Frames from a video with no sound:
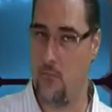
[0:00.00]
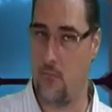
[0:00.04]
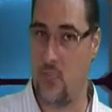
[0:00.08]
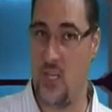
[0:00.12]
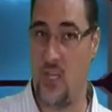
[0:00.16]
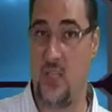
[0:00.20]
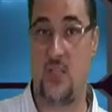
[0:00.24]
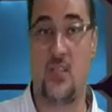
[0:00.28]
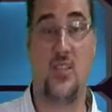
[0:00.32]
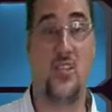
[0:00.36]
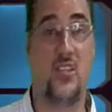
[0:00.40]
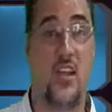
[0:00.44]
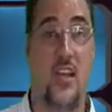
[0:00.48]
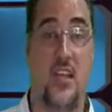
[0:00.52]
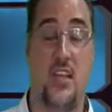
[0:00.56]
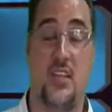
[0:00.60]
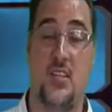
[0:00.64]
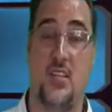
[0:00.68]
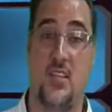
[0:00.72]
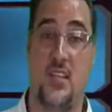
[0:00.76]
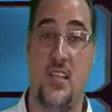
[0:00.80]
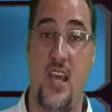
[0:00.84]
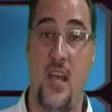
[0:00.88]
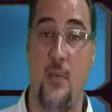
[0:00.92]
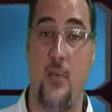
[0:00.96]
Being the second
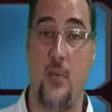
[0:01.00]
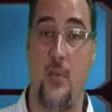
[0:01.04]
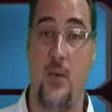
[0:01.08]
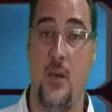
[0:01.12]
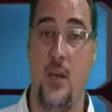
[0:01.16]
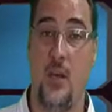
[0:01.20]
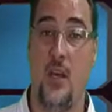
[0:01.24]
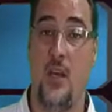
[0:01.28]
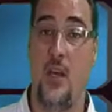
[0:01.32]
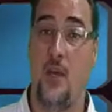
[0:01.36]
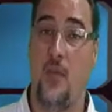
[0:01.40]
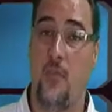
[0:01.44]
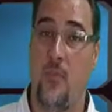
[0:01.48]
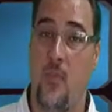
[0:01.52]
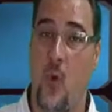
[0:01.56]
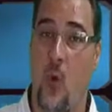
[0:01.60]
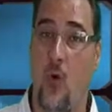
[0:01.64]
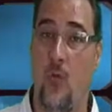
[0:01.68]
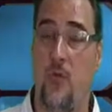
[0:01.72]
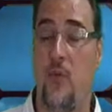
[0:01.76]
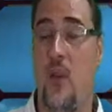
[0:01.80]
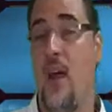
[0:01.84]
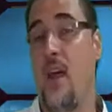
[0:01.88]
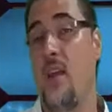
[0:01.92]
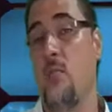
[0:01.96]
step.
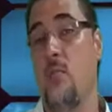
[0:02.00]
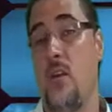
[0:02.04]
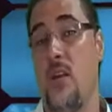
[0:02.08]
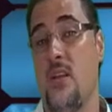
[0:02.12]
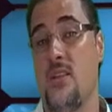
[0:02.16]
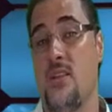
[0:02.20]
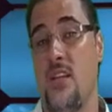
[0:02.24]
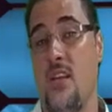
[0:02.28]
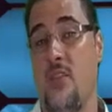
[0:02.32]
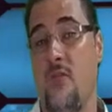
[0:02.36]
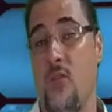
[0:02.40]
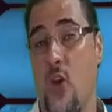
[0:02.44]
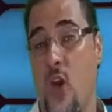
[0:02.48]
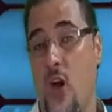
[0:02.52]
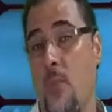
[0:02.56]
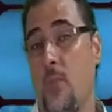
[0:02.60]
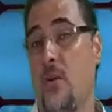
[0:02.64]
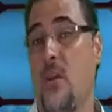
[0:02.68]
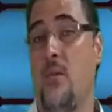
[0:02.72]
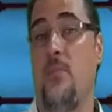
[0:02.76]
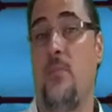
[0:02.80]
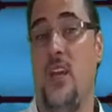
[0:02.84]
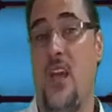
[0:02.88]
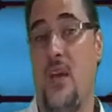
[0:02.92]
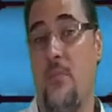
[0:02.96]
Offline means that if you
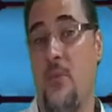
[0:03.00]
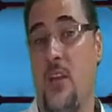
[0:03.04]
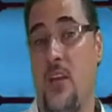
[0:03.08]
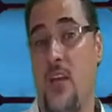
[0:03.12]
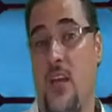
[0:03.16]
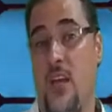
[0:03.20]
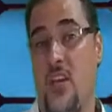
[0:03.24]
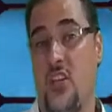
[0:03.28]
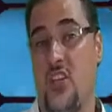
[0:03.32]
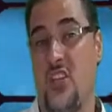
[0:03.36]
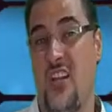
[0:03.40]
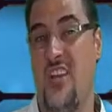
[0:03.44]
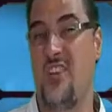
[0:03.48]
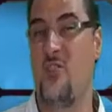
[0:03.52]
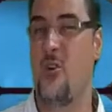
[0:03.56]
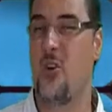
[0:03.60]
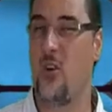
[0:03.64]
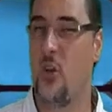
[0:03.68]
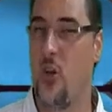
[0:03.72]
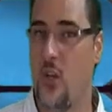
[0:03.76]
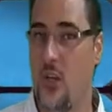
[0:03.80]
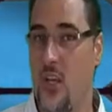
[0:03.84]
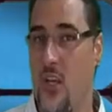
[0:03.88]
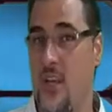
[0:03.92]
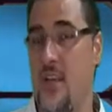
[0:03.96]
open up the application and you are
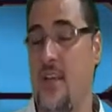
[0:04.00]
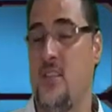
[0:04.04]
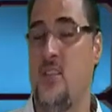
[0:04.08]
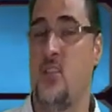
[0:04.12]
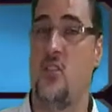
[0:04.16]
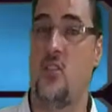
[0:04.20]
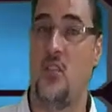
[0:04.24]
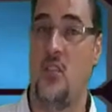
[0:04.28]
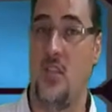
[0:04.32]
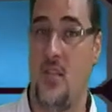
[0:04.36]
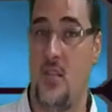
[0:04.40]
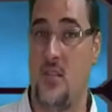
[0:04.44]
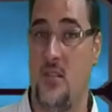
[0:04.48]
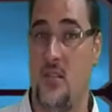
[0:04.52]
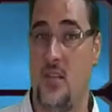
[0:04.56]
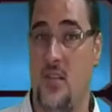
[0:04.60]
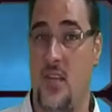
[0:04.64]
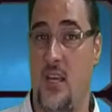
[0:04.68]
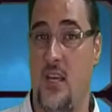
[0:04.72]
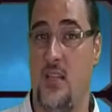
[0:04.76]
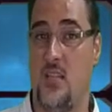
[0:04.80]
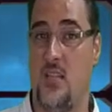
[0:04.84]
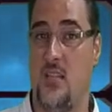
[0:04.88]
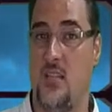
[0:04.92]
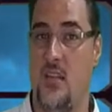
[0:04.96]
not connected to the
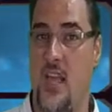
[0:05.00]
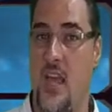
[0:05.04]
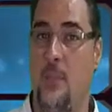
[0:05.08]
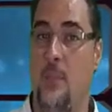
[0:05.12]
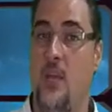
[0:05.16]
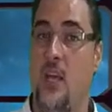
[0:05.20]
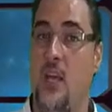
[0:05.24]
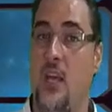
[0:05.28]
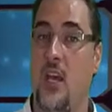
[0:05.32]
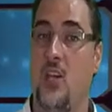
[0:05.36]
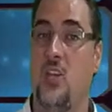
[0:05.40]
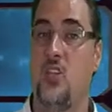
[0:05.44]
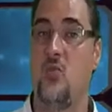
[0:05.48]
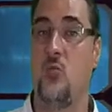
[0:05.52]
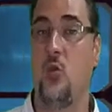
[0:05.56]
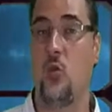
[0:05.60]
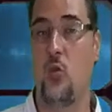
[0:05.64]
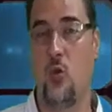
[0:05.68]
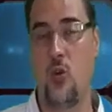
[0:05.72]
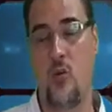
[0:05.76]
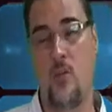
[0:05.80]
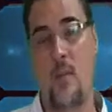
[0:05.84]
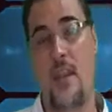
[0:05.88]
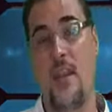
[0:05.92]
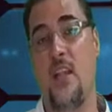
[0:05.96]
internet, the application
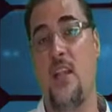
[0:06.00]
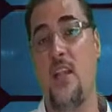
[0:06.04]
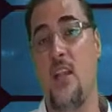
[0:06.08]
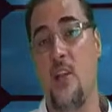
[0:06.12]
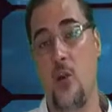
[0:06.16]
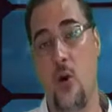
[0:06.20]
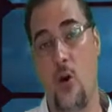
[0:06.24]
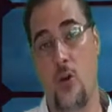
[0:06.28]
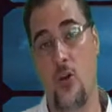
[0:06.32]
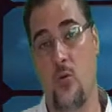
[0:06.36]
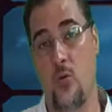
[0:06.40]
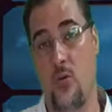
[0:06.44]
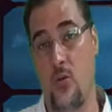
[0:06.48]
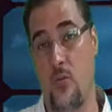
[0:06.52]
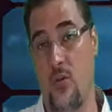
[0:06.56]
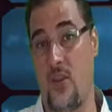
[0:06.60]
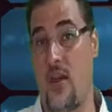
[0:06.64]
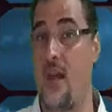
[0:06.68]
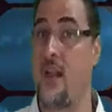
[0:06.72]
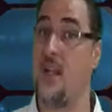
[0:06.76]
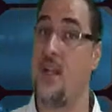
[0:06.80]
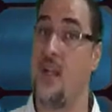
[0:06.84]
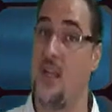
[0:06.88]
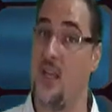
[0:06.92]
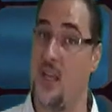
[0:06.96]
will automatically log you in
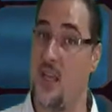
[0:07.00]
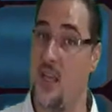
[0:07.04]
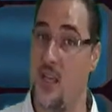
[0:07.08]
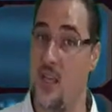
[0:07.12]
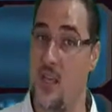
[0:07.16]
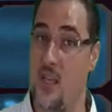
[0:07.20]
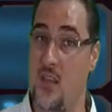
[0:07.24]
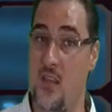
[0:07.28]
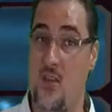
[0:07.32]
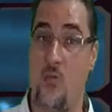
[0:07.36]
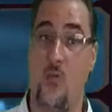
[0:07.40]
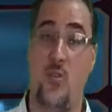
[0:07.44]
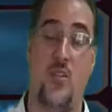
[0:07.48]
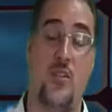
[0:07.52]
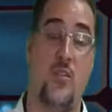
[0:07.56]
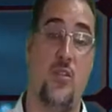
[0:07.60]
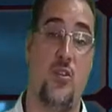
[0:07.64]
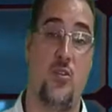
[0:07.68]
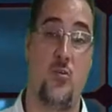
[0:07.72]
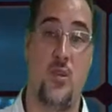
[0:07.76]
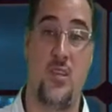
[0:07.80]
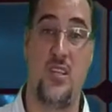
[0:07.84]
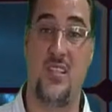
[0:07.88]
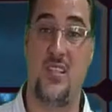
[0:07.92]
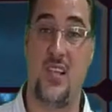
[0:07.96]
without clicking anything within
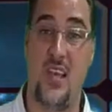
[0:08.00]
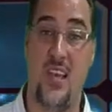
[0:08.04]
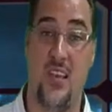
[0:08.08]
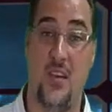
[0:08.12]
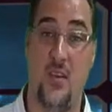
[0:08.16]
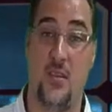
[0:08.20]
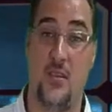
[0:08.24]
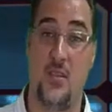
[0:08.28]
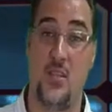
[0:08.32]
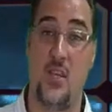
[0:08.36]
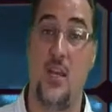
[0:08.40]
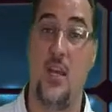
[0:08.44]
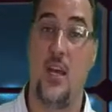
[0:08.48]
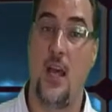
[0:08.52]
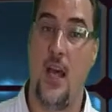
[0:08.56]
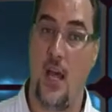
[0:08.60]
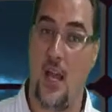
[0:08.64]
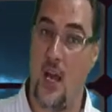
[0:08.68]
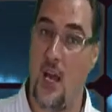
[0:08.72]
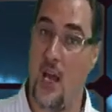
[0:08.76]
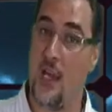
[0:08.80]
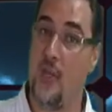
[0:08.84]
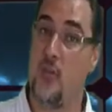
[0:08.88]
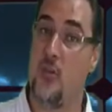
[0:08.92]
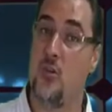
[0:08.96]
3 seconds,
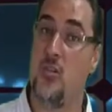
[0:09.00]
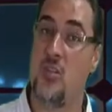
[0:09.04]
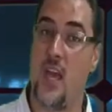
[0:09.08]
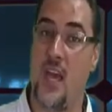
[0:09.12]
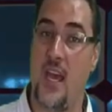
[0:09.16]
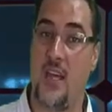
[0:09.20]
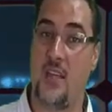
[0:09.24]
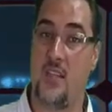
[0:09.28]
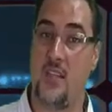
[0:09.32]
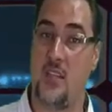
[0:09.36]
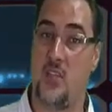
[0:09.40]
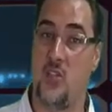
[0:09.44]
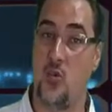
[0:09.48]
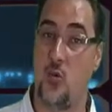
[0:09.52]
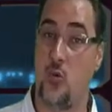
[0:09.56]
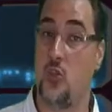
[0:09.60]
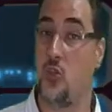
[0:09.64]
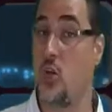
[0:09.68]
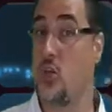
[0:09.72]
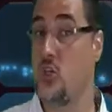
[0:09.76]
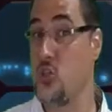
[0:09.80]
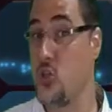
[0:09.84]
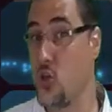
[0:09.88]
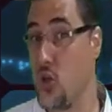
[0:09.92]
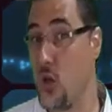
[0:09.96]
allowing you to access your
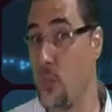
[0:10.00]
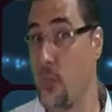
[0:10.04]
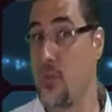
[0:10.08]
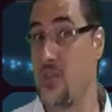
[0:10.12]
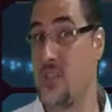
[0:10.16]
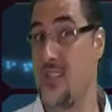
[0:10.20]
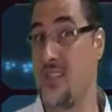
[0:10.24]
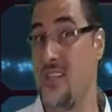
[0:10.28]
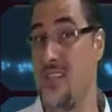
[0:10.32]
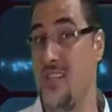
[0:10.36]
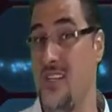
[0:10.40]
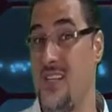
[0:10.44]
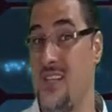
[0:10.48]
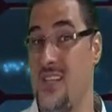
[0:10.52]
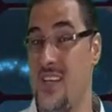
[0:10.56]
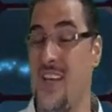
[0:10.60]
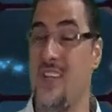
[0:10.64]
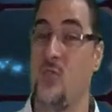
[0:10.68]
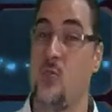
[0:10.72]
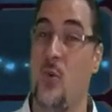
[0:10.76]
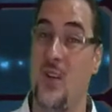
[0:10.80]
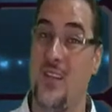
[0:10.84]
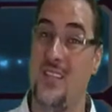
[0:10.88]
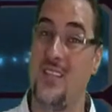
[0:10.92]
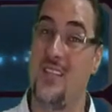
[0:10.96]
chosen competencies
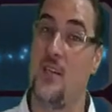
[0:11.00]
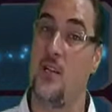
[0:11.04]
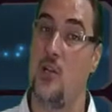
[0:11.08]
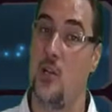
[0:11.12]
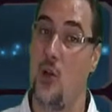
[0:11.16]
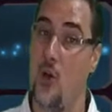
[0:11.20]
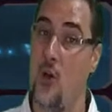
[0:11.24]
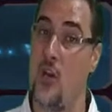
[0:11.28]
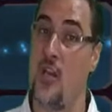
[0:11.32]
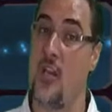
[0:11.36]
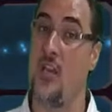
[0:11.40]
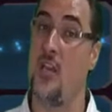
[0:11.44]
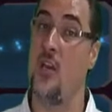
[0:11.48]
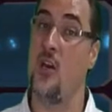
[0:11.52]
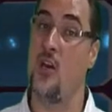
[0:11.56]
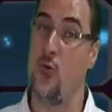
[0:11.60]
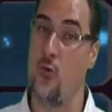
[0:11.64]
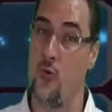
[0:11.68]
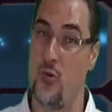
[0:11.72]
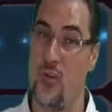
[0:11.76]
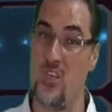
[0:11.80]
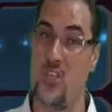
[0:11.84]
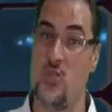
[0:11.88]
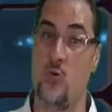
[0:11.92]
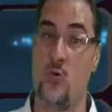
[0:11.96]
as well as the learning
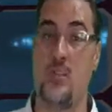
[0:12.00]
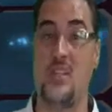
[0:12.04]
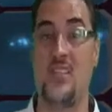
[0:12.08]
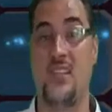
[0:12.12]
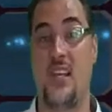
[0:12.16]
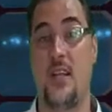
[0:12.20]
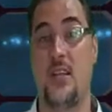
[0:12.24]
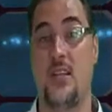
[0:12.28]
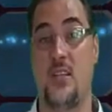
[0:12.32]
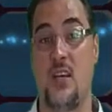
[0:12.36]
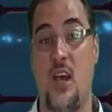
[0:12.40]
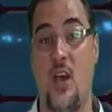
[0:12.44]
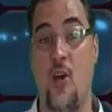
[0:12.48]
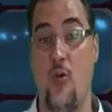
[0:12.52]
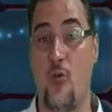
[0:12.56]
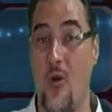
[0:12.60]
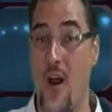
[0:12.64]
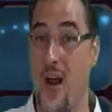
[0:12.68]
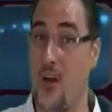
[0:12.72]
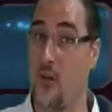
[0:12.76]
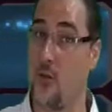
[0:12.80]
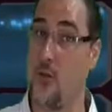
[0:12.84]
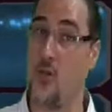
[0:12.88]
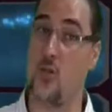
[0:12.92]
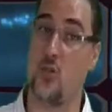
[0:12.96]
resource center
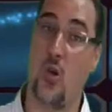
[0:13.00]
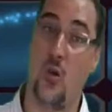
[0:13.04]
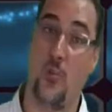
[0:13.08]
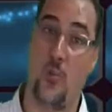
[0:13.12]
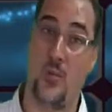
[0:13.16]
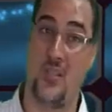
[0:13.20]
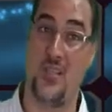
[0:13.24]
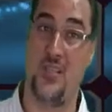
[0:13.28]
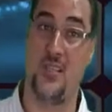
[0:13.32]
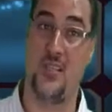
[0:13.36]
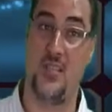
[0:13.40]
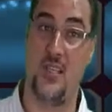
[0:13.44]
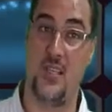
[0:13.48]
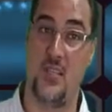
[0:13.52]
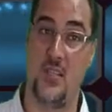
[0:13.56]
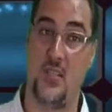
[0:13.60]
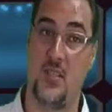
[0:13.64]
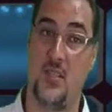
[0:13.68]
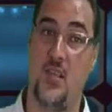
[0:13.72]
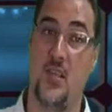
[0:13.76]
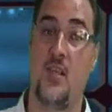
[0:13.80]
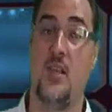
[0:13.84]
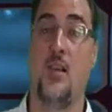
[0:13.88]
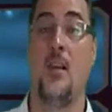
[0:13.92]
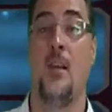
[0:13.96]
around those competencies.